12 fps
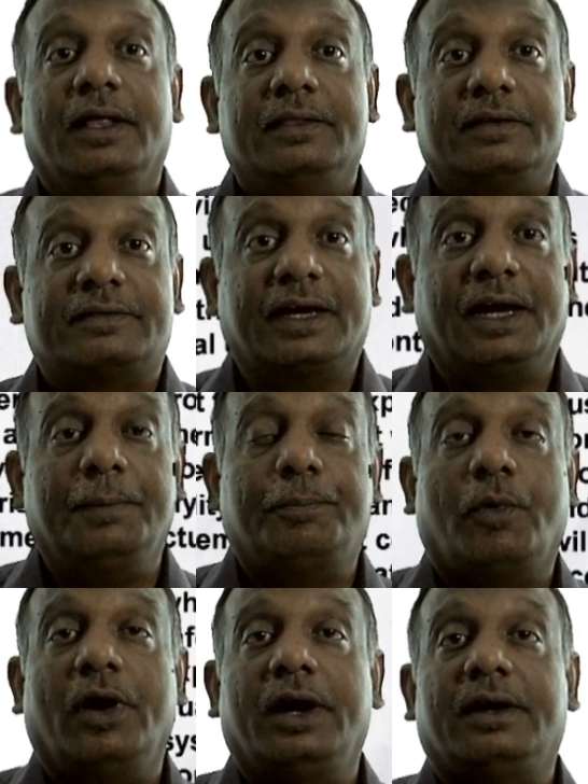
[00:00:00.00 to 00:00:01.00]
The second
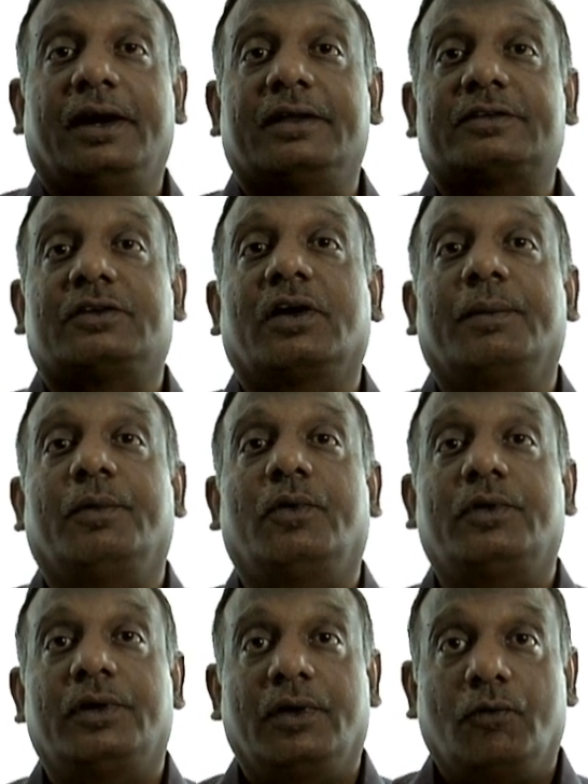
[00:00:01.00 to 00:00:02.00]
point, let us talk
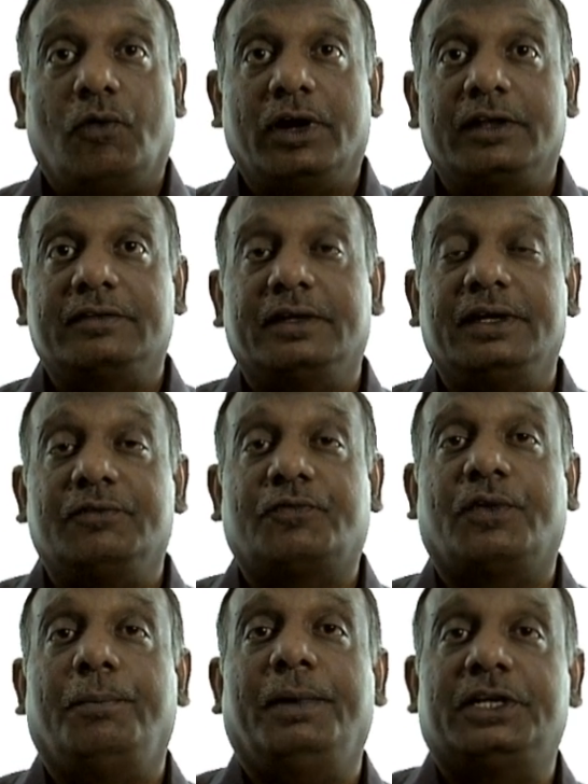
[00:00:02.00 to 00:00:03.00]
about what is the
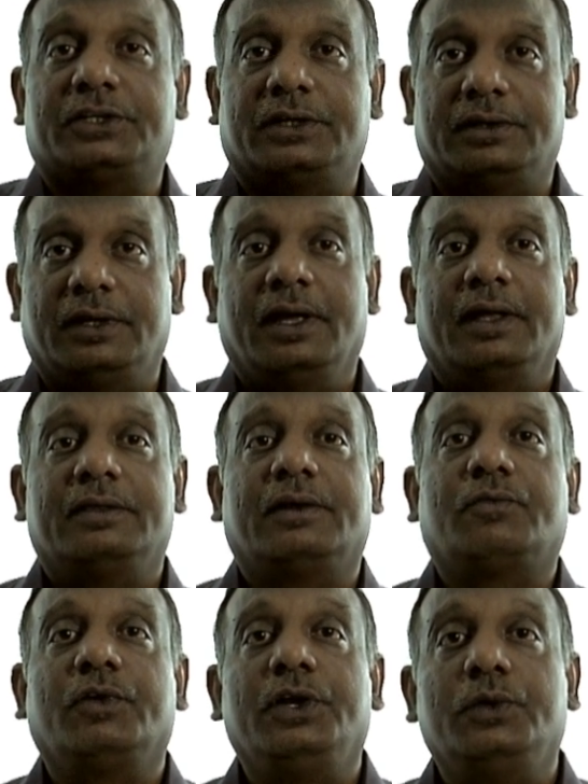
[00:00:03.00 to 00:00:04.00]
information
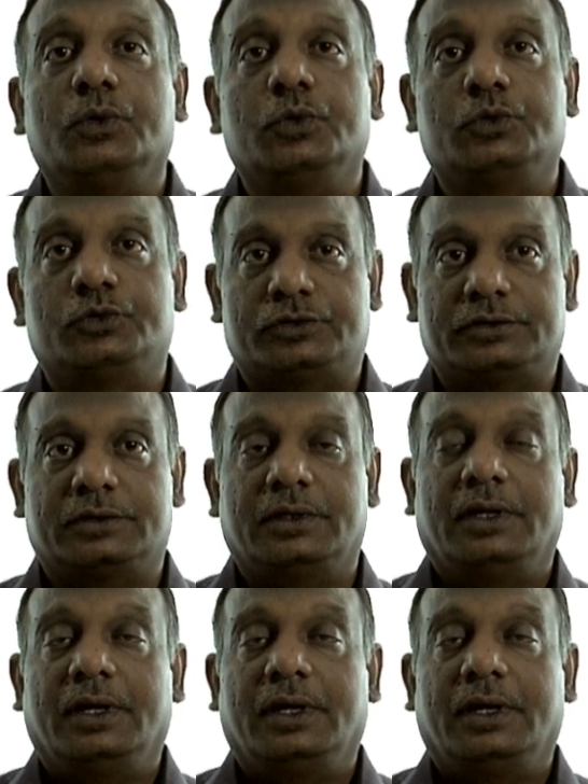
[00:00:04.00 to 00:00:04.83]
that we use